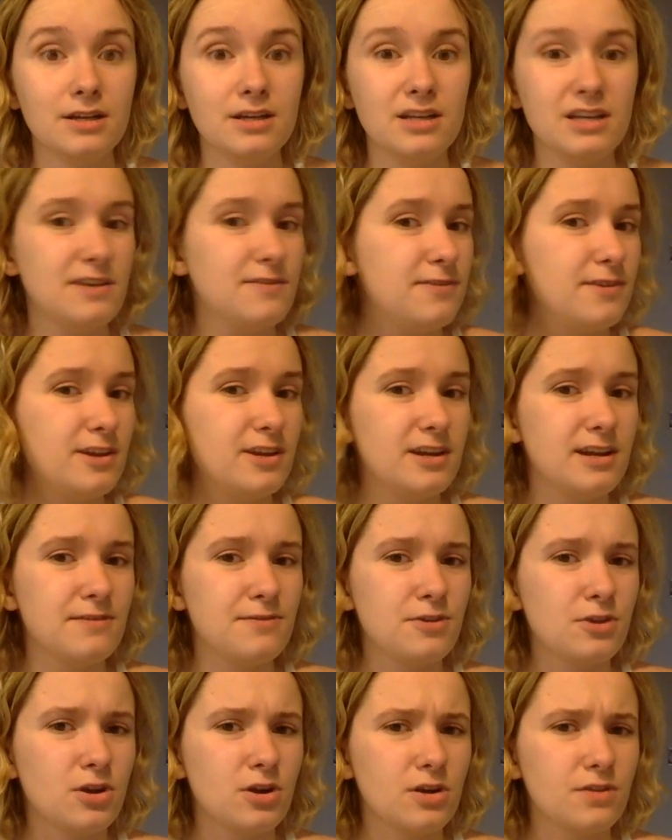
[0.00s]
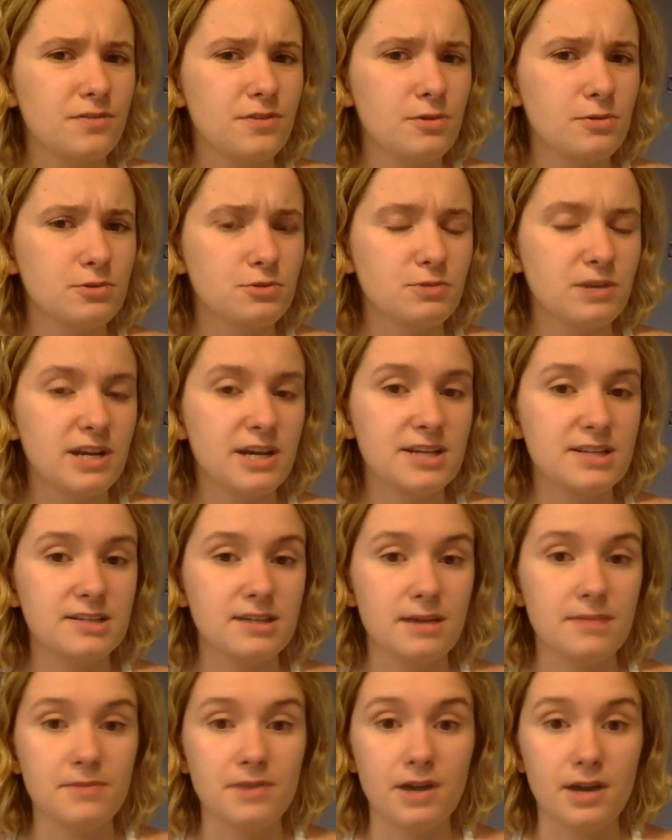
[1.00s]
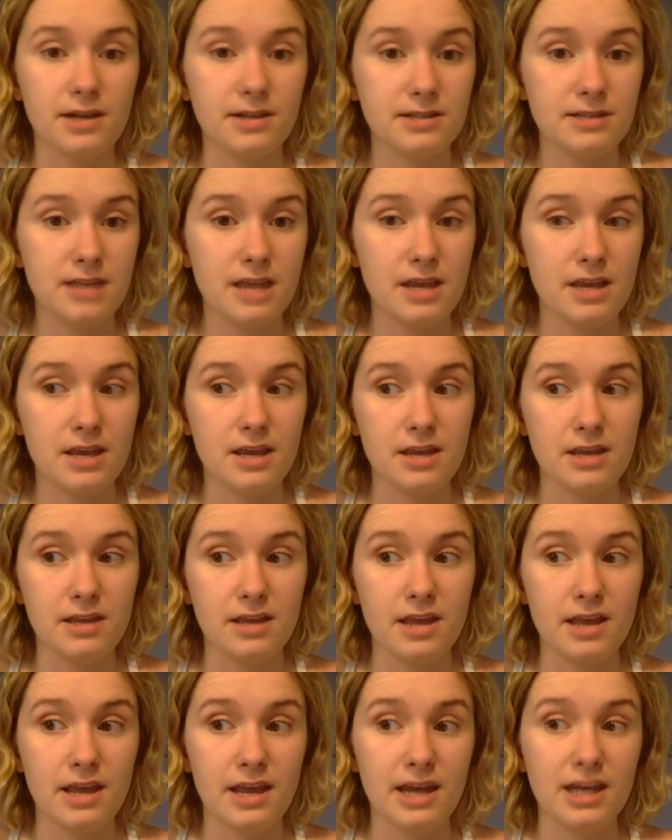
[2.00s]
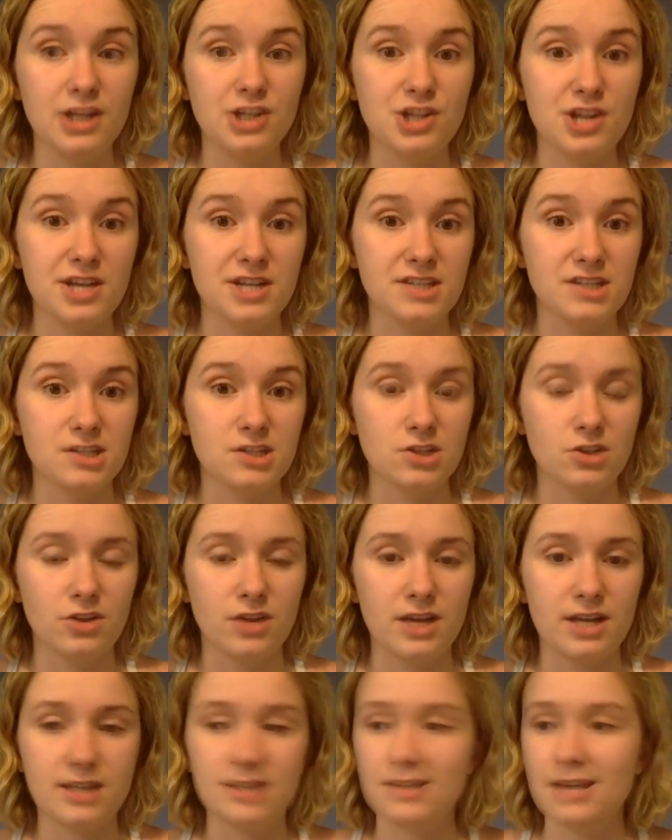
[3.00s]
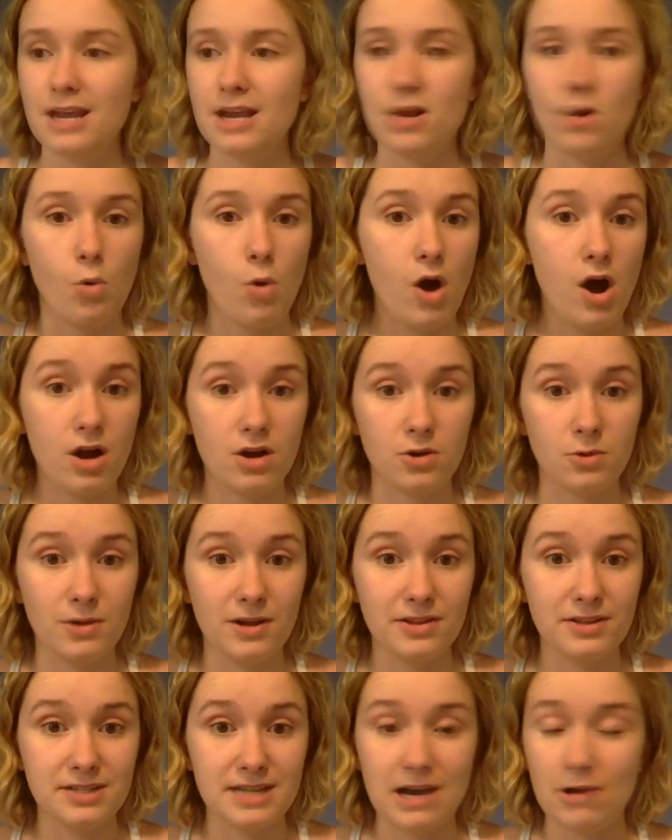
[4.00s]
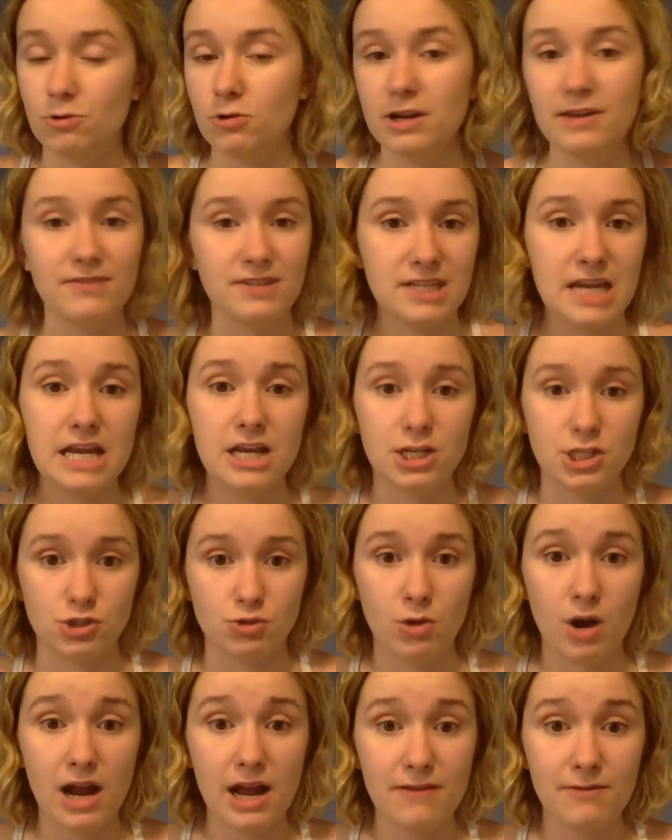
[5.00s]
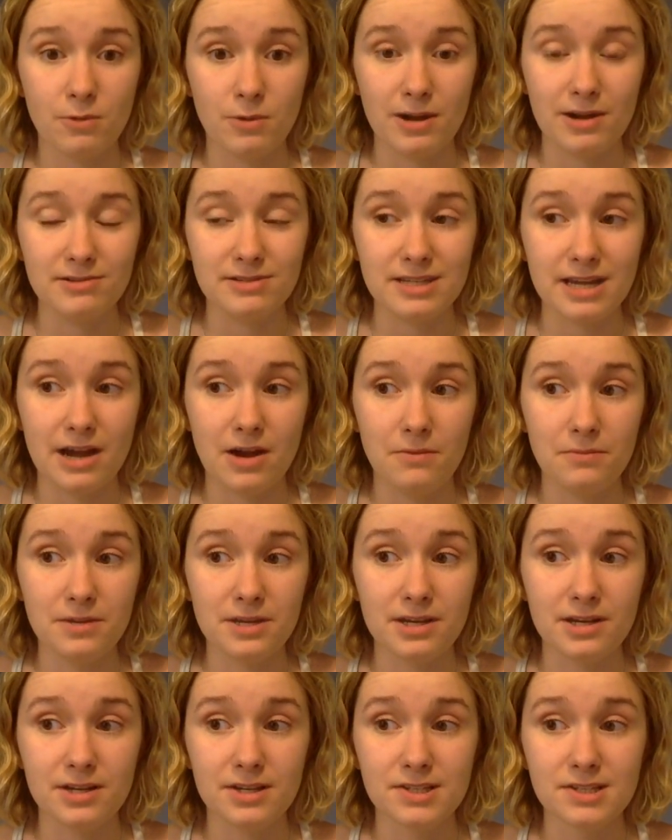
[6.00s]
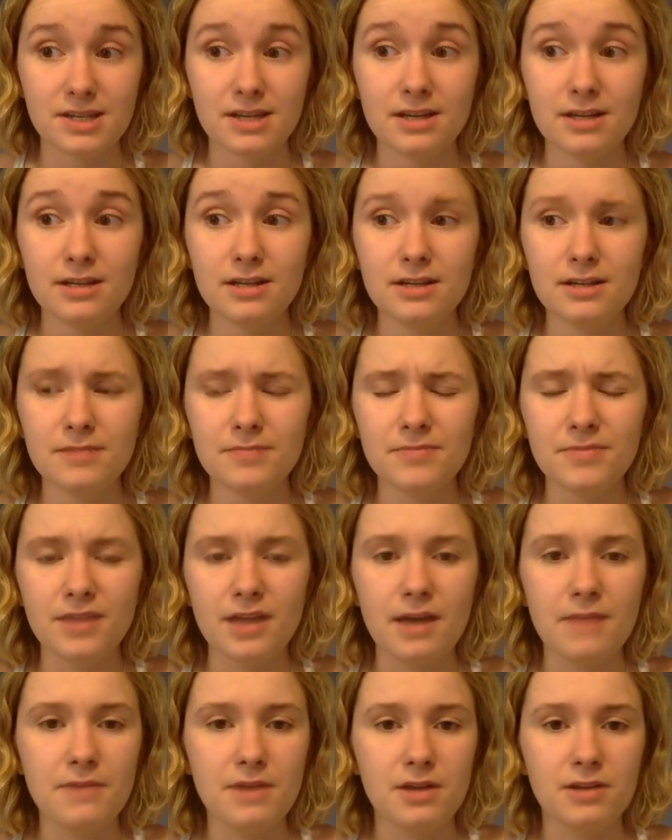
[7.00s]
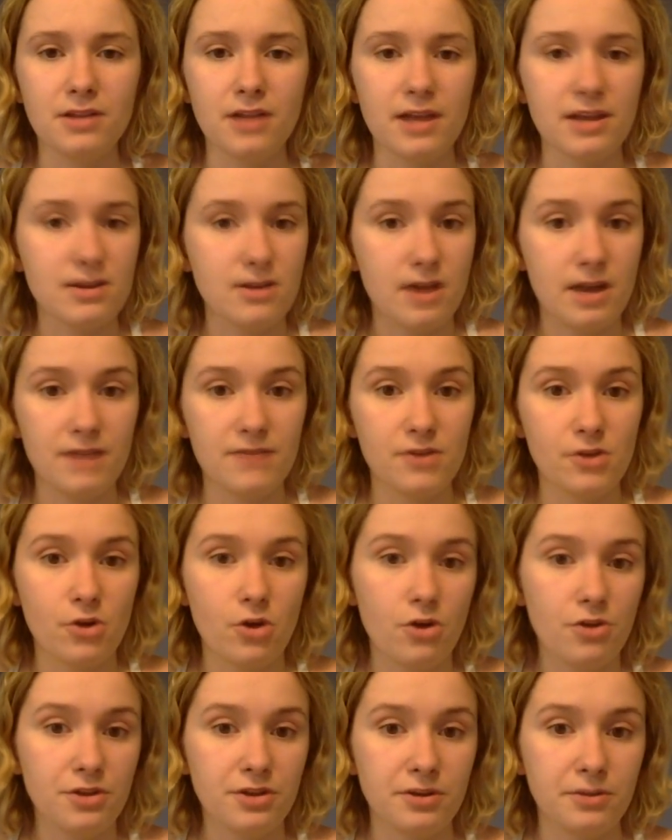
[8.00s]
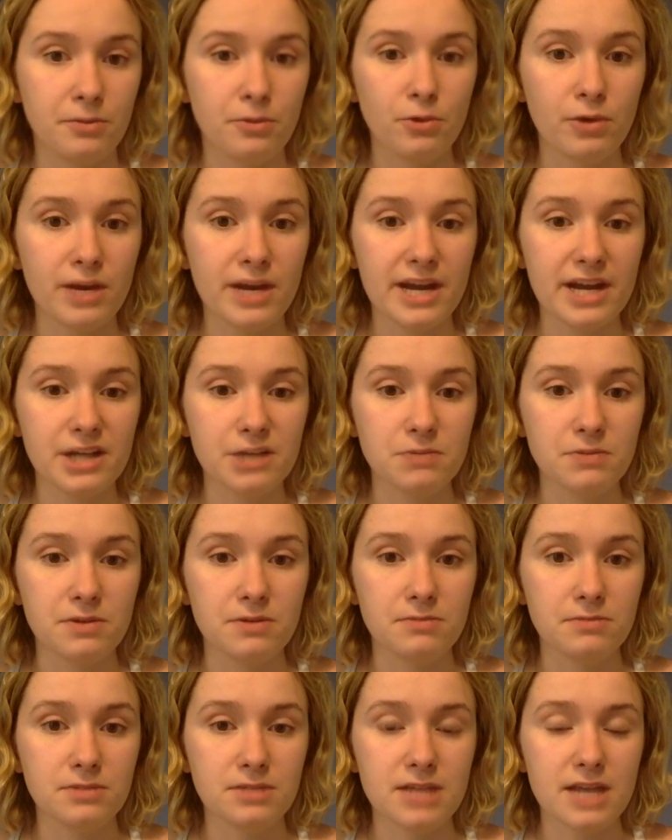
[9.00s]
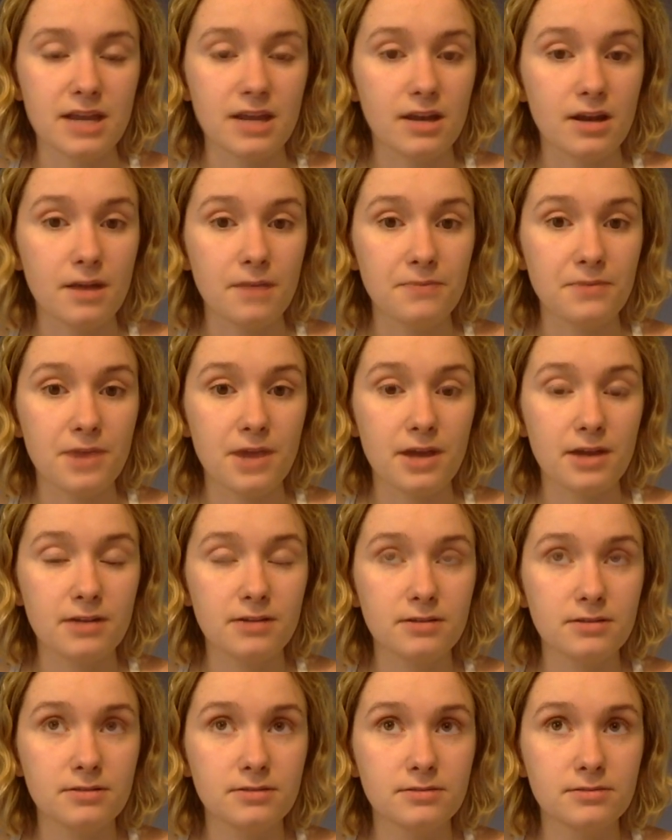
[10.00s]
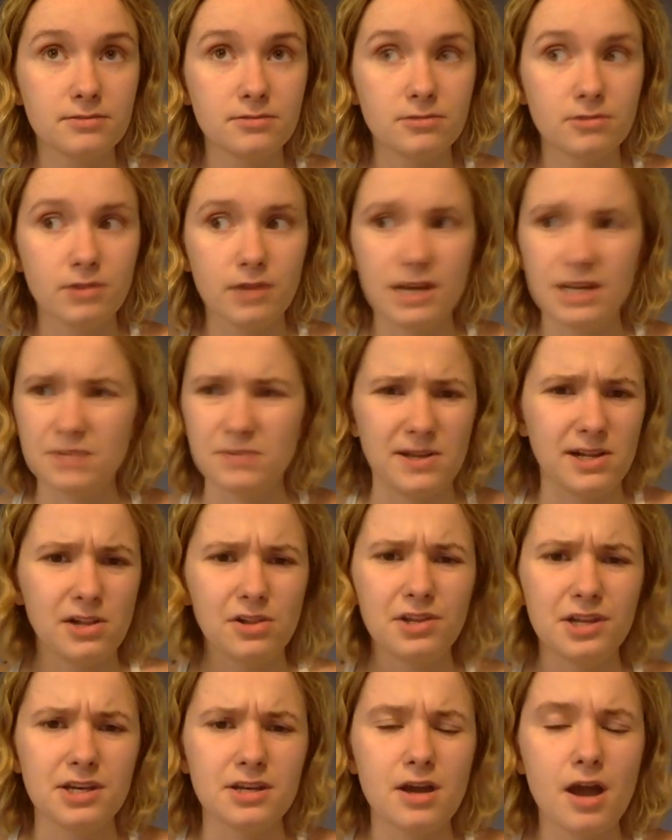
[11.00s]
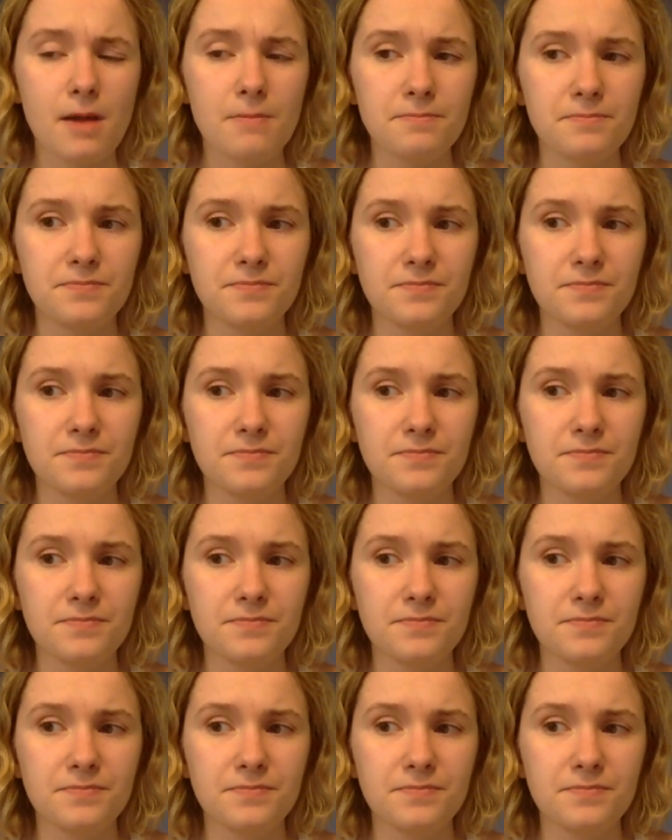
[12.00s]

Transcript: even if the curfew was raised, I'm not taking any chances to like take a walk around the town or even take a drive around town because I bet like not even all the debris has been taken up yet or has been cleaned up